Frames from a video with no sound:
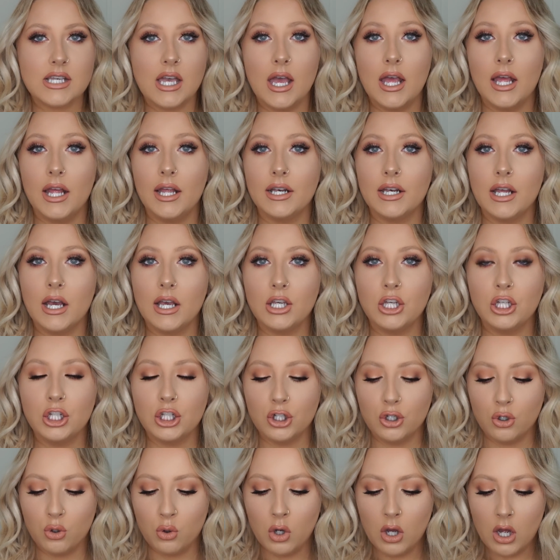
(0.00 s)
And you
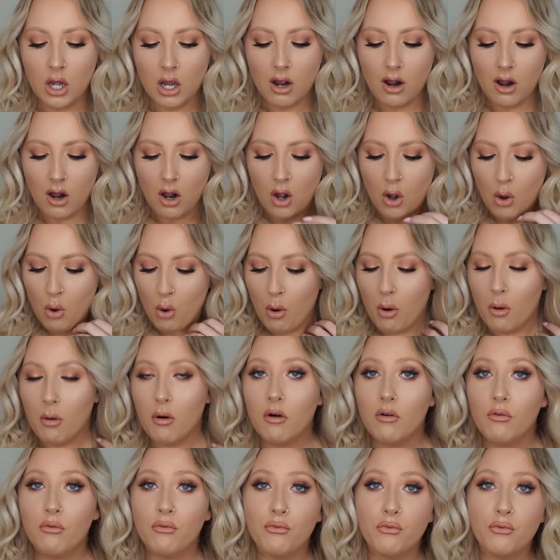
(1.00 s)
know,
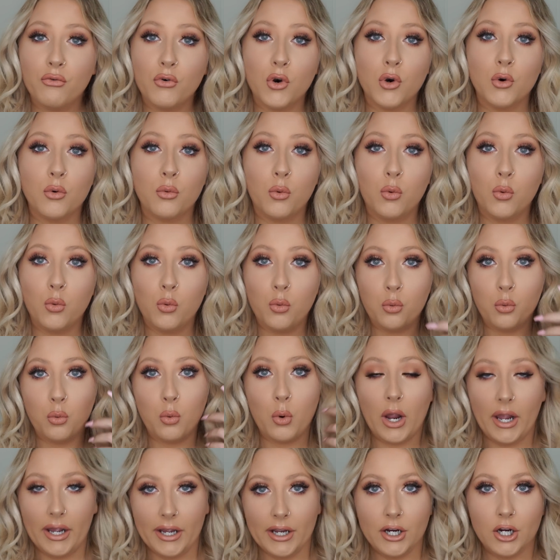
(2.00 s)
for
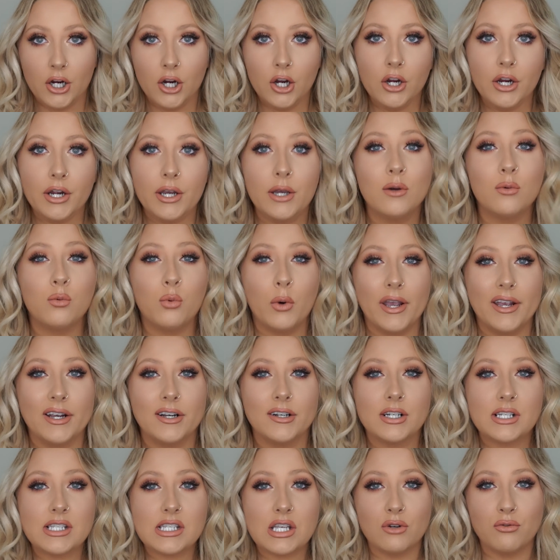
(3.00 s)
wear, it
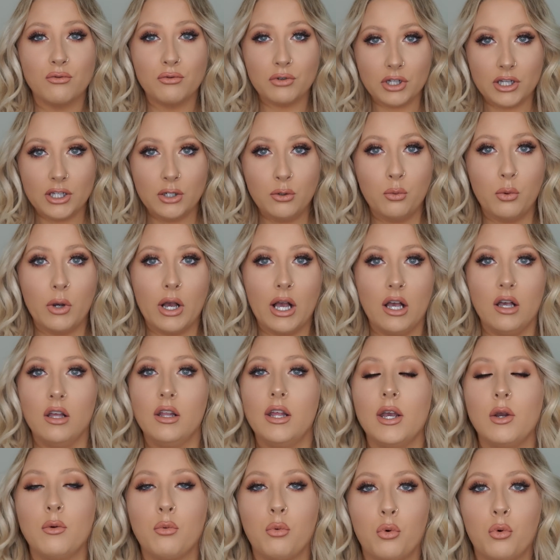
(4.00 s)
wears really well.